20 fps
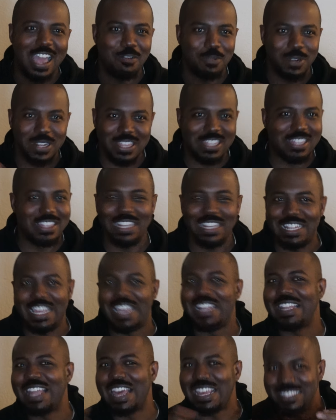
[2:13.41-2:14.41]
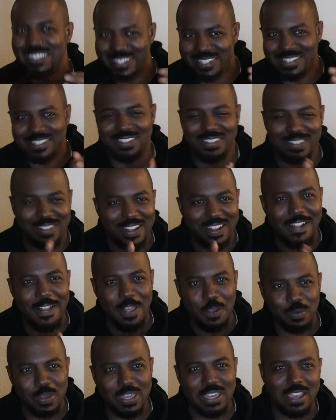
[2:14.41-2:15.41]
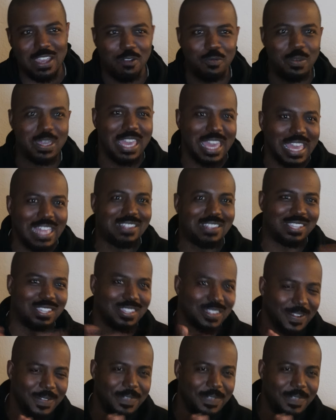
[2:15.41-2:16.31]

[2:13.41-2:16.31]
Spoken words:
What are these, the deadlights? Huh? Are we It?